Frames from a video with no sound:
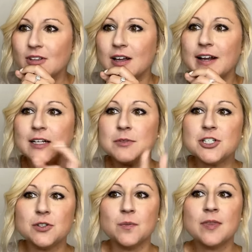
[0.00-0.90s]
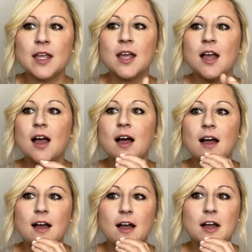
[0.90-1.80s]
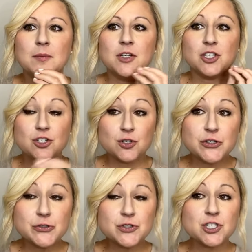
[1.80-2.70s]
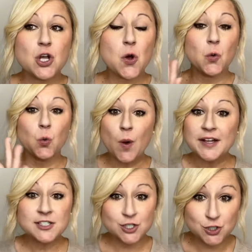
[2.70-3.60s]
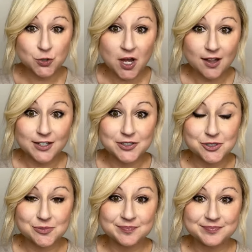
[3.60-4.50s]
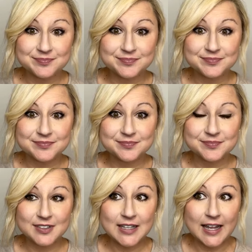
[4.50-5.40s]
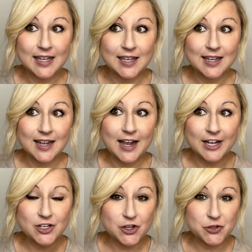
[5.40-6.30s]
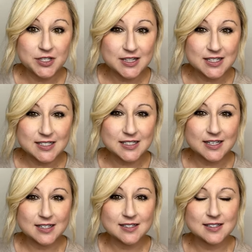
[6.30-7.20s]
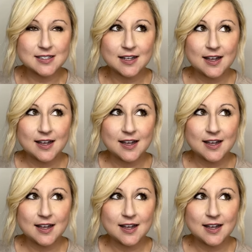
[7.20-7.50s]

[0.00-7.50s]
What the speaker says: All right, number 2, use 1 to 2 colors. Like, I know that this is,